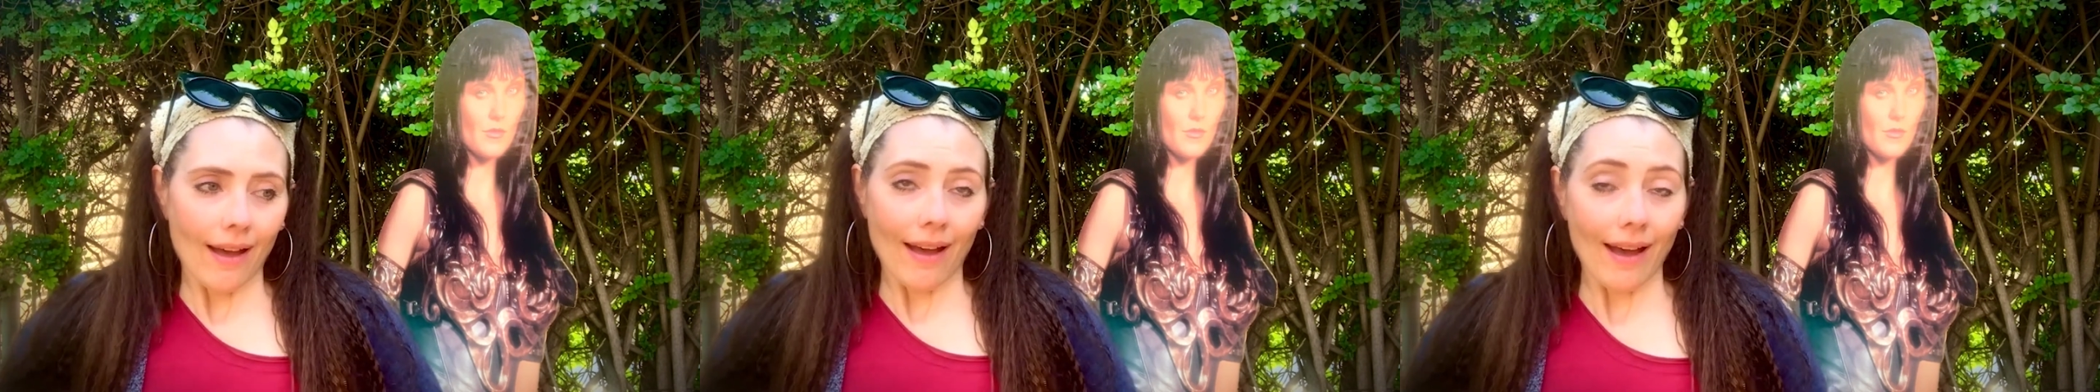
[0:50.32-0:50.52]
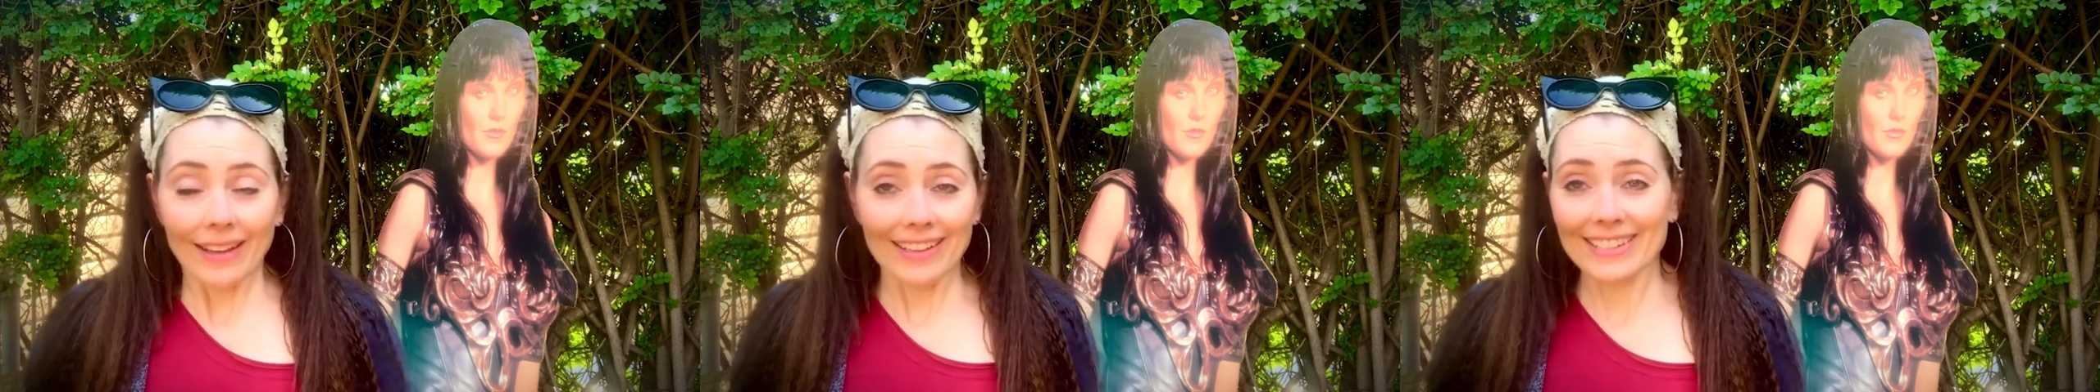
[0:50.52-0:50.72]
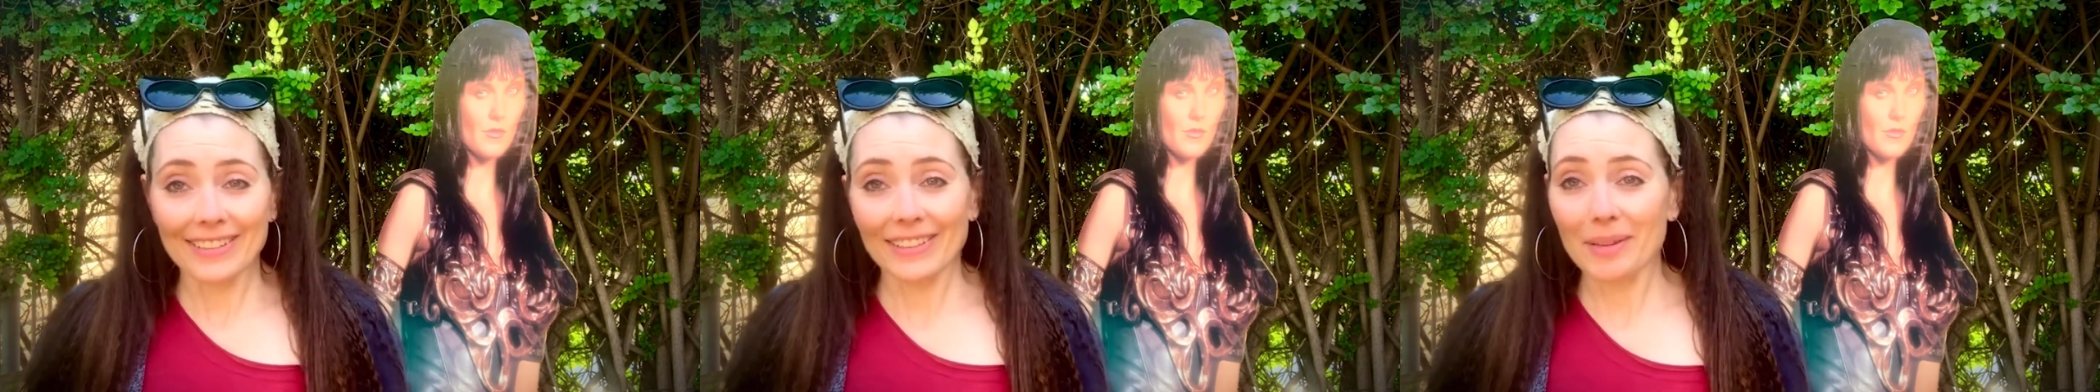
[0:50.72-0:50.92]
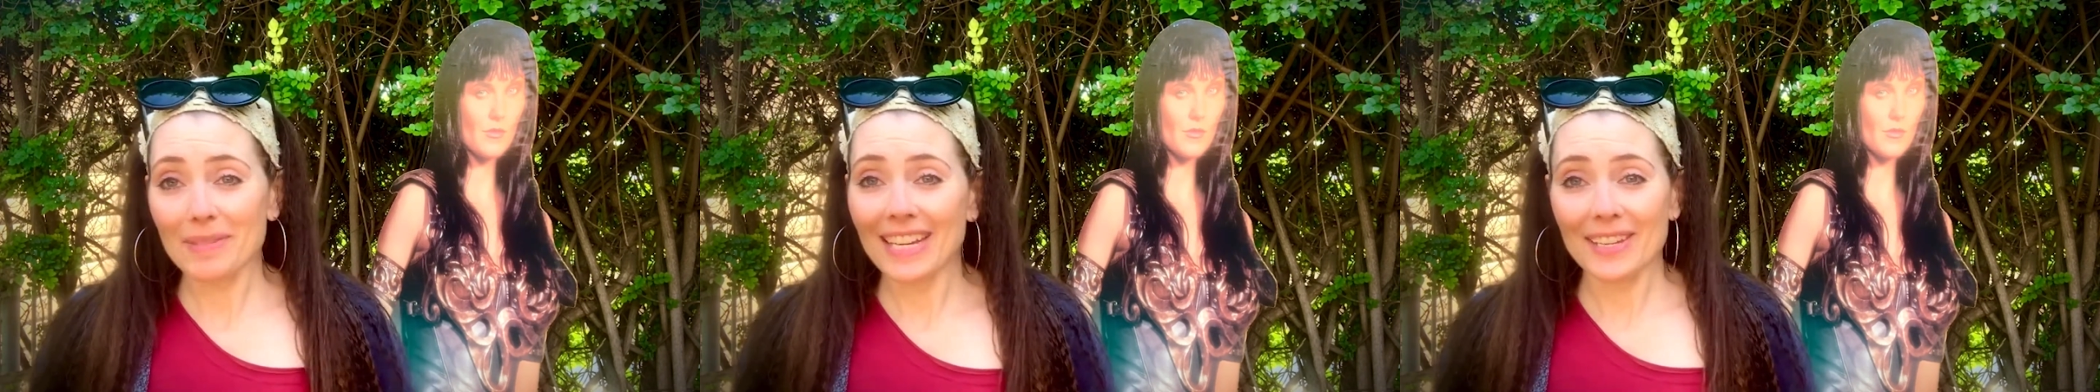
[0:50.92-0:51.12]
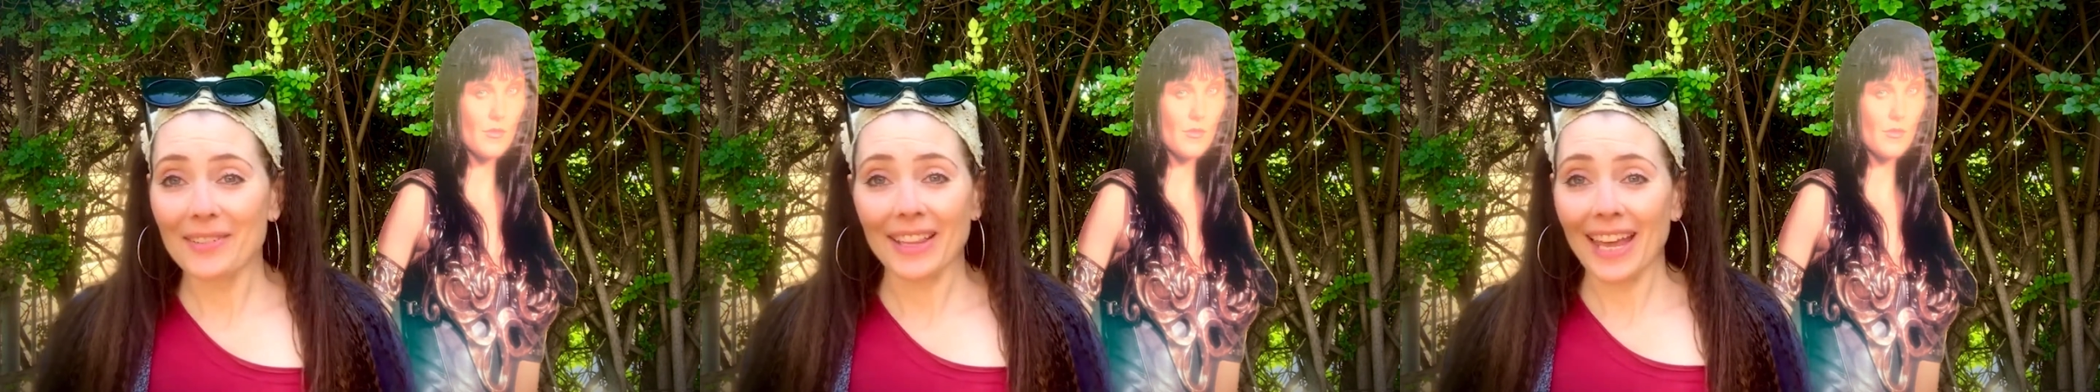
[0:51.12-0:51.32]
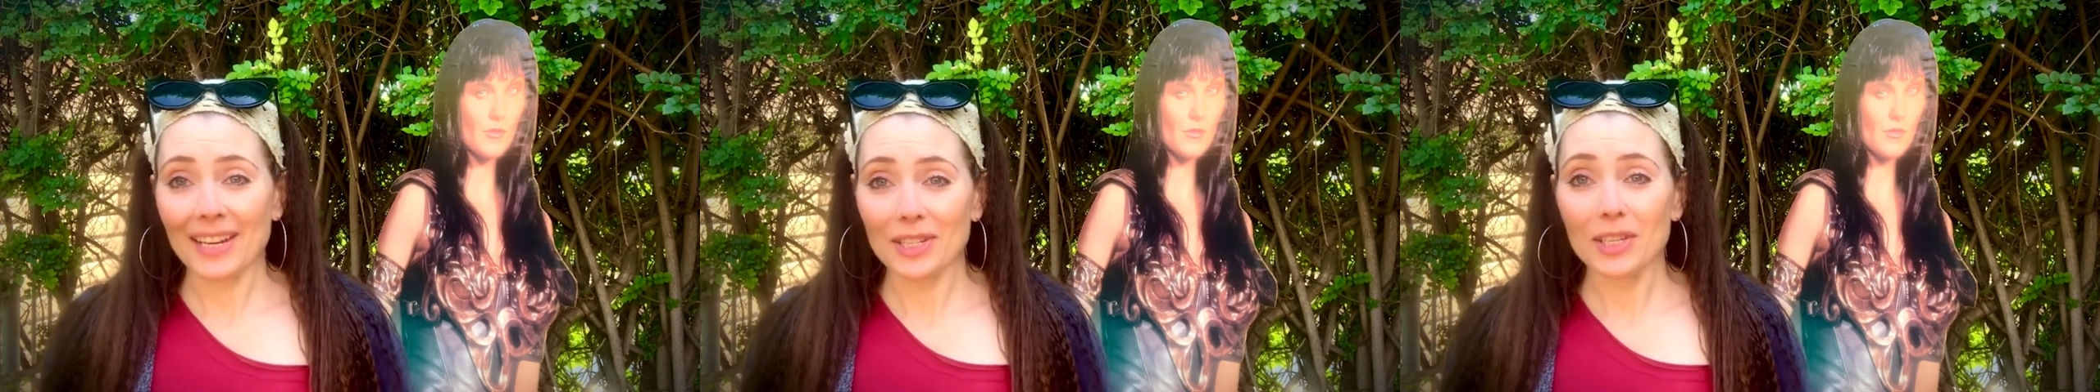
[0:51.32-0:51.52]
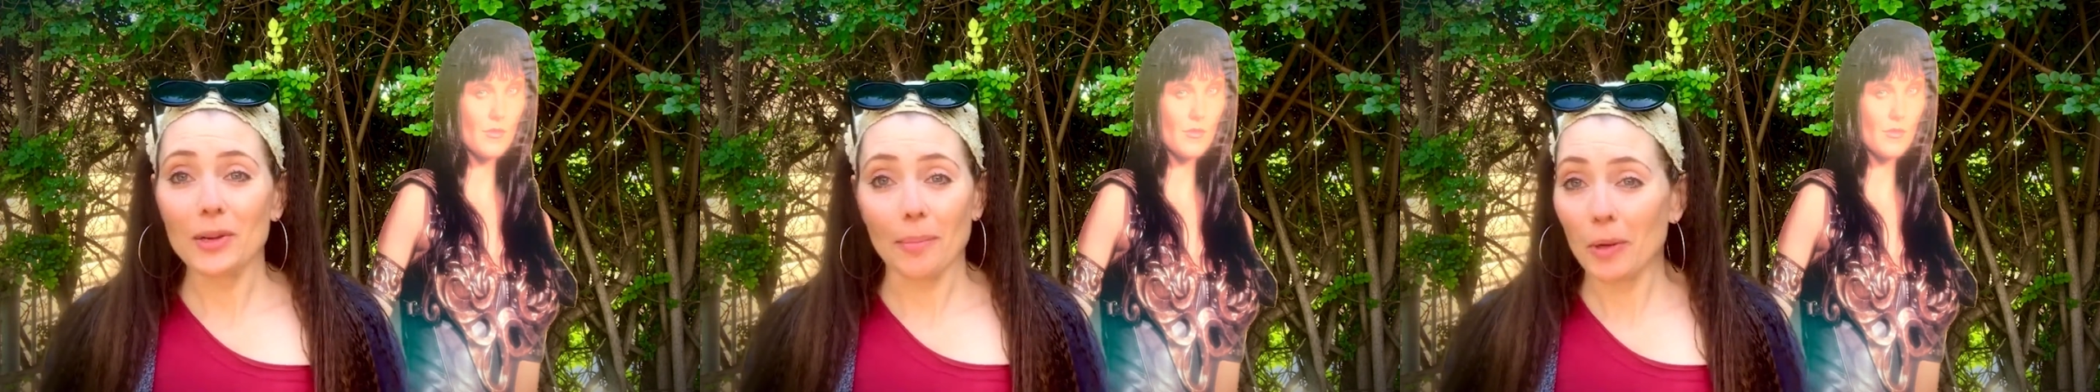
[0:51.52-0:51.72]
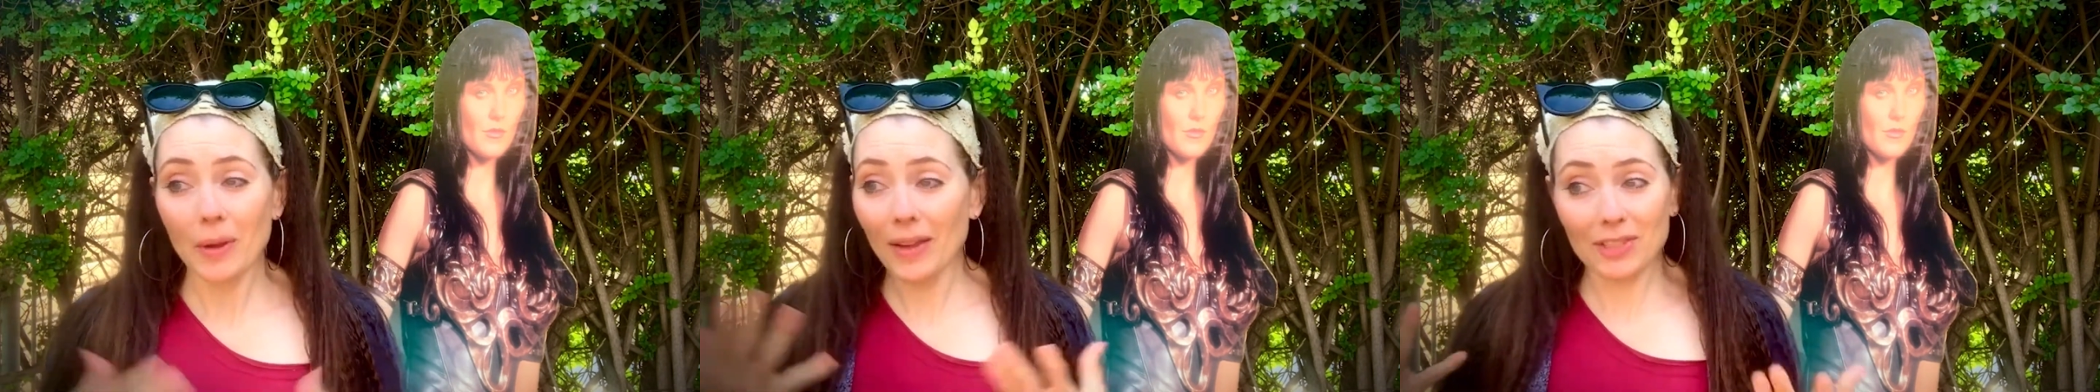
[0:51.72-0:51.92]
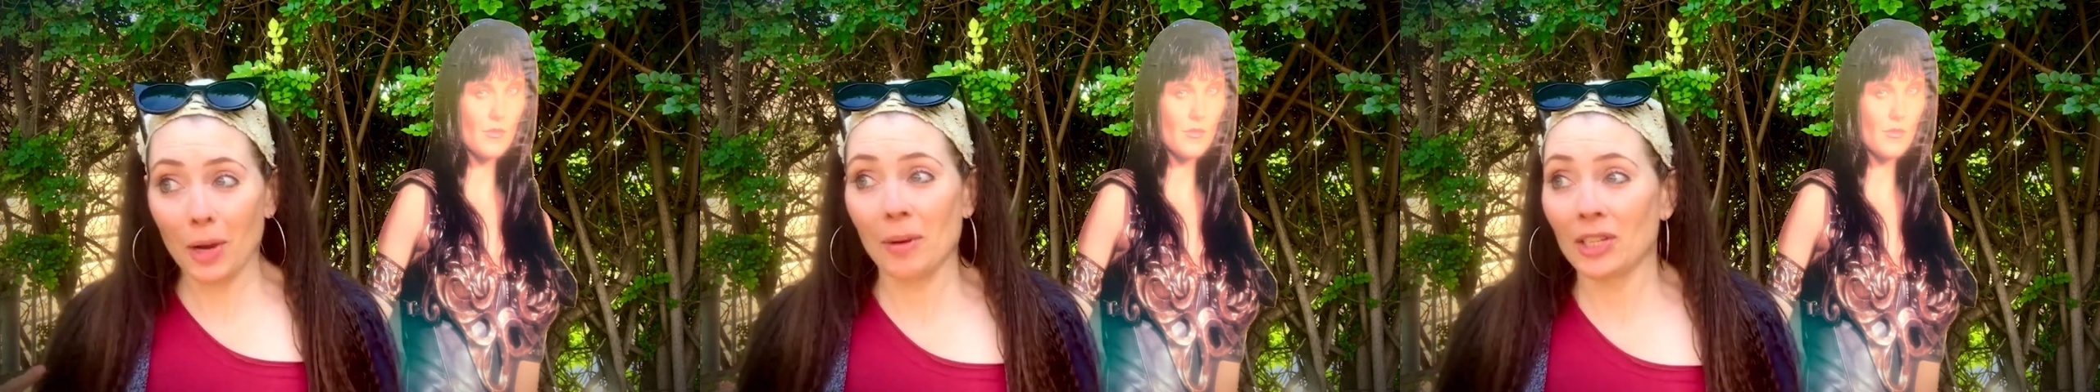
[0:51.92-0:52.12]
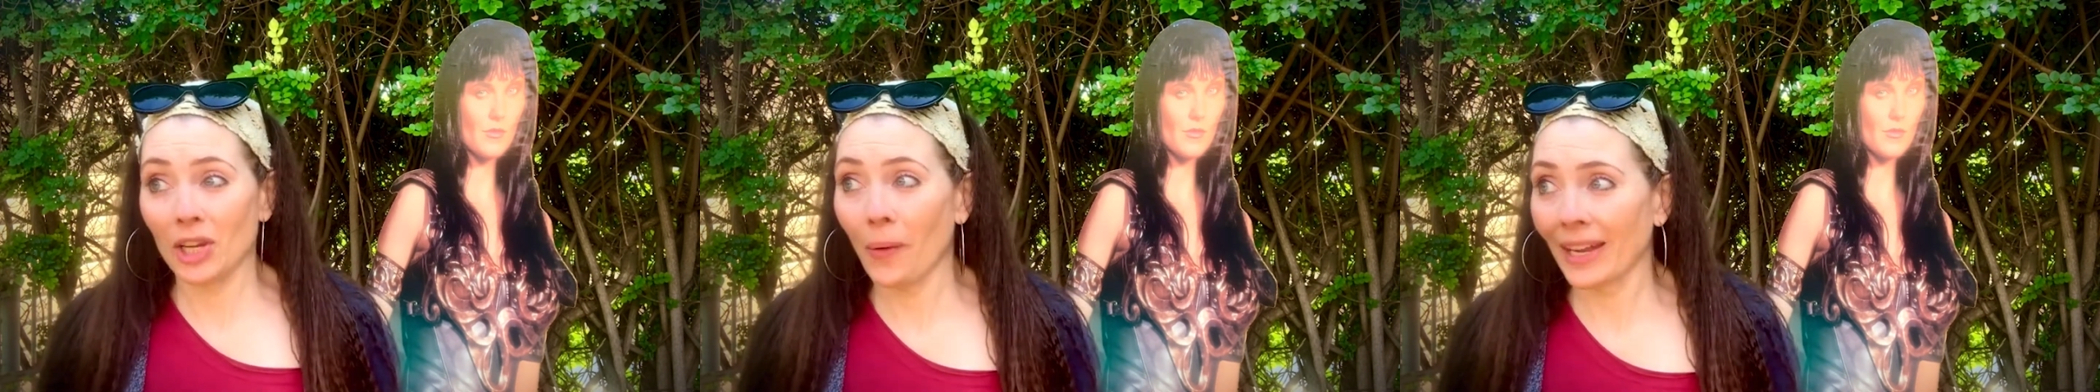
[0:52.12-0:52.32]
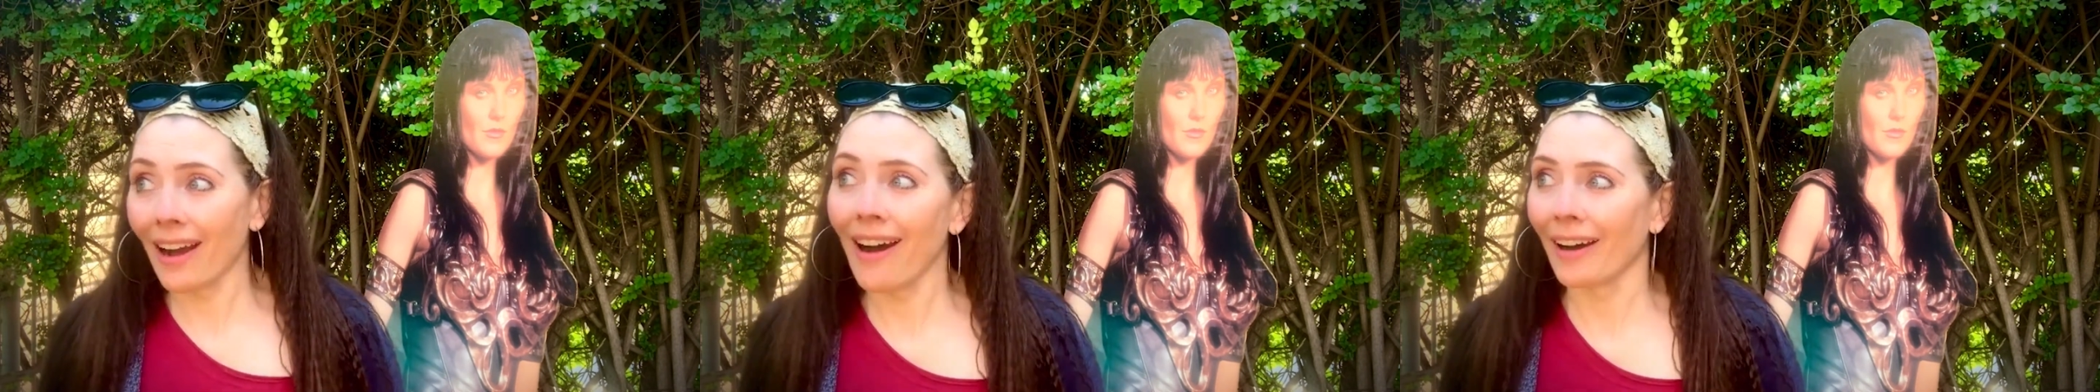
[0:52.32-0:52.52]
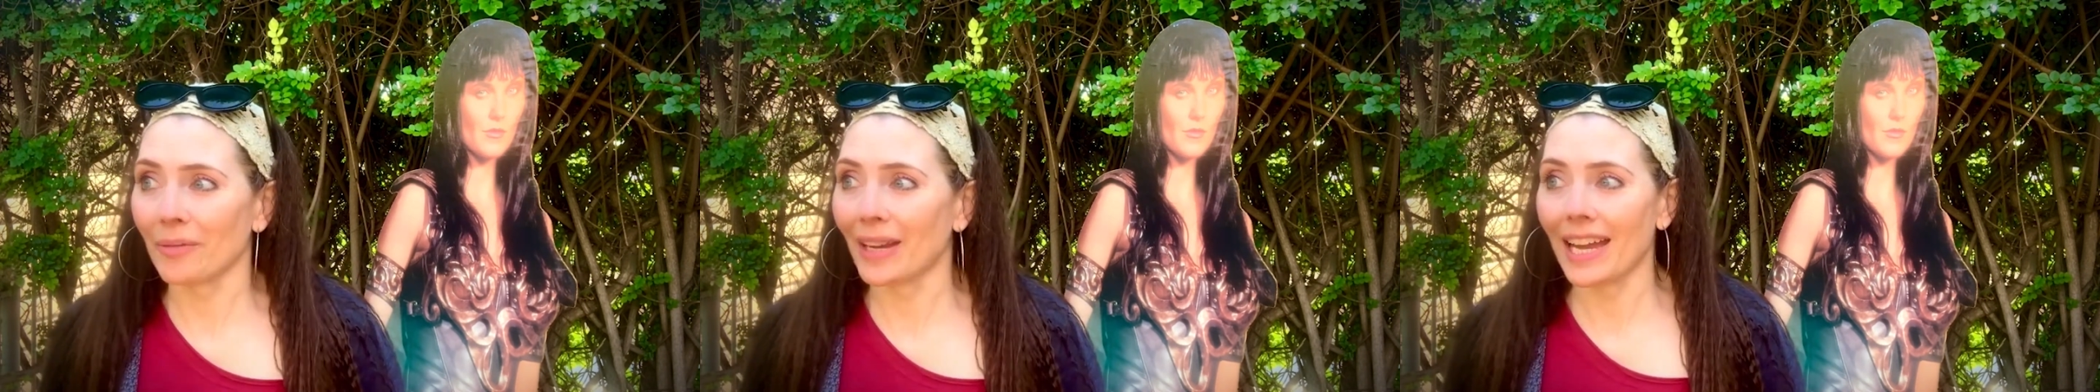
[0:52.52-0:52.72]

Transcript: I guess I'll update you on that too. I mean, we have so much going on.